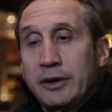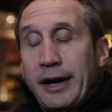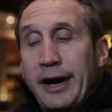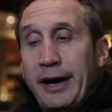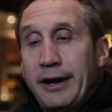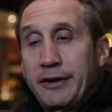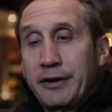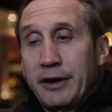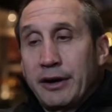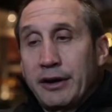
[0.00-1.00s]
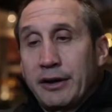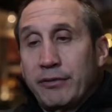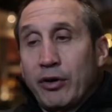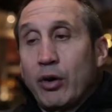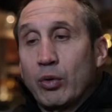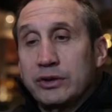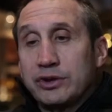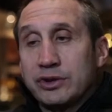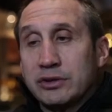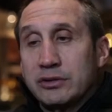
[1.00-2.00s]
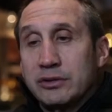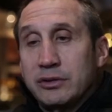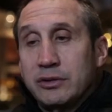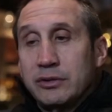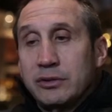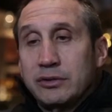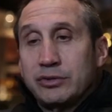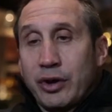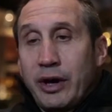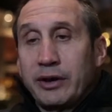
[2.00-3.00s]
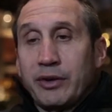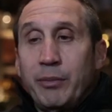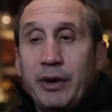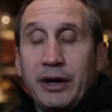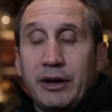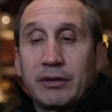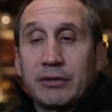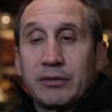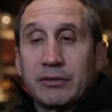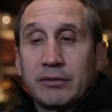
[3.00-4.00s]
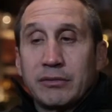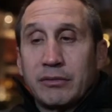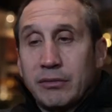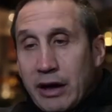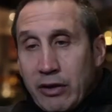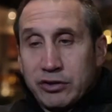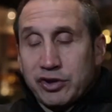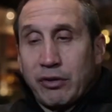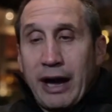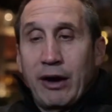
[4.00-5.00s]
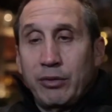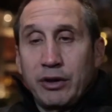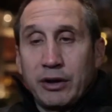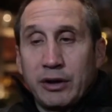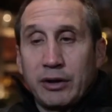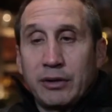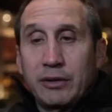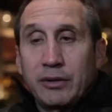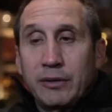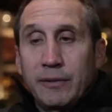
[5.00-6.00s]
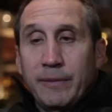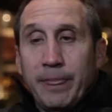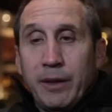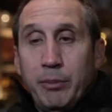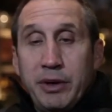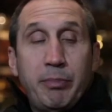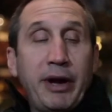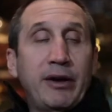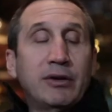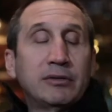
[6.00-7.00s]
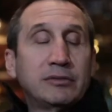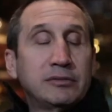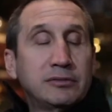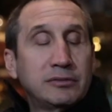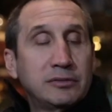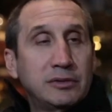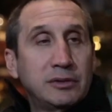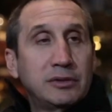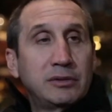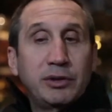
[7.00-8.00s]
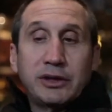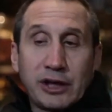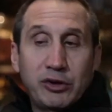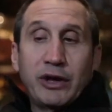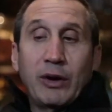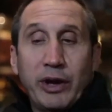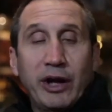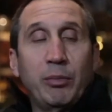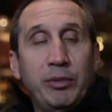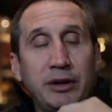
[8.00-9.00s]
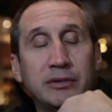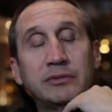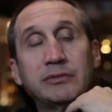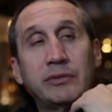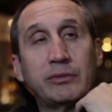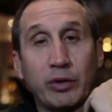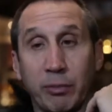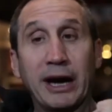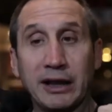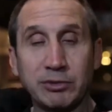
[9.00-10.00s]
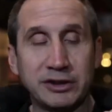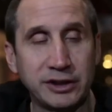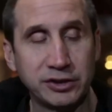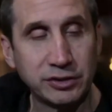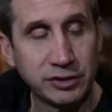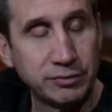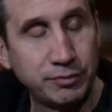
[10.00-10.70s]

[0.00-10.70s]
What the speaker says: and of always trying to make others around me better, because I knew that would help me with my limitations.